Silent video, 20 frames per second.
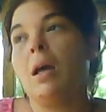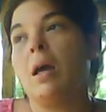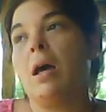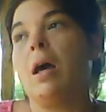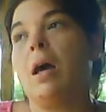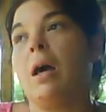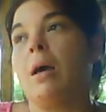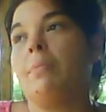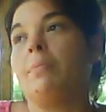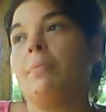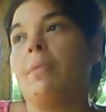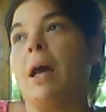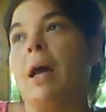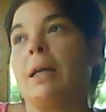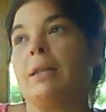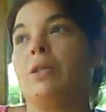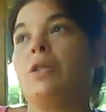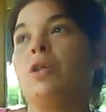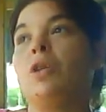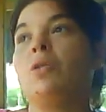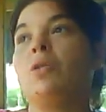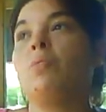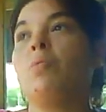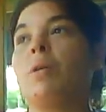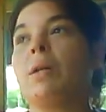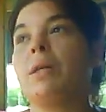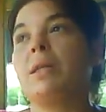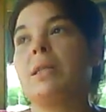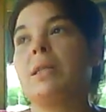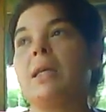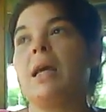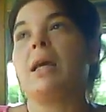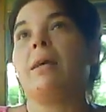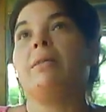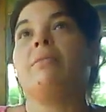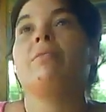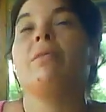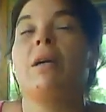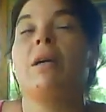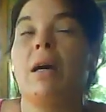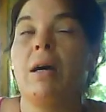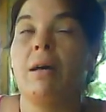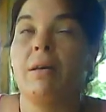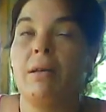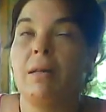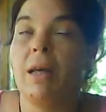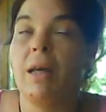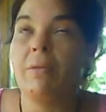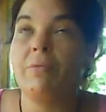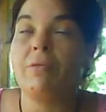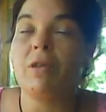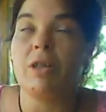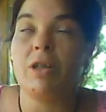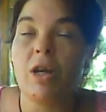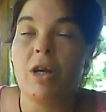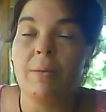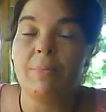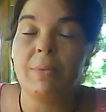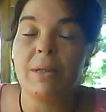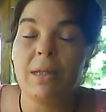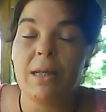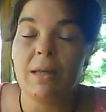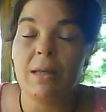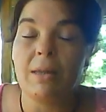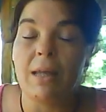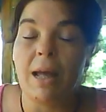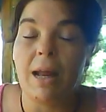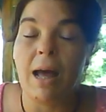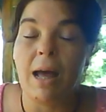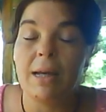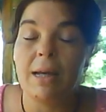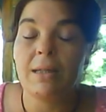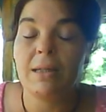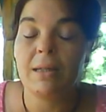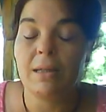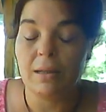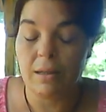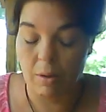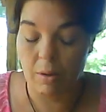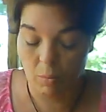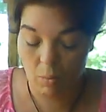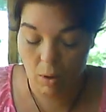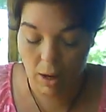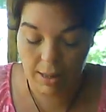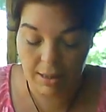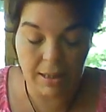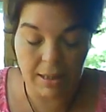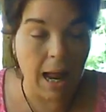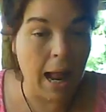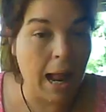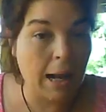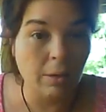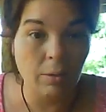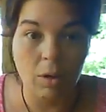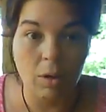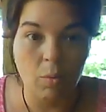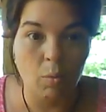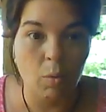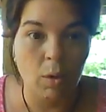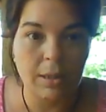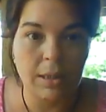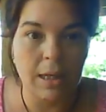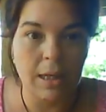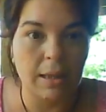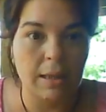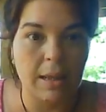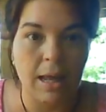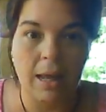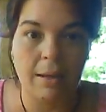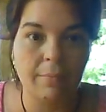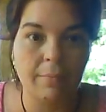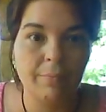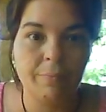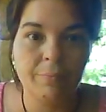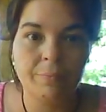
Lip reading: I do want to say the gift that Jamie sent, that rice, I don't know what's in that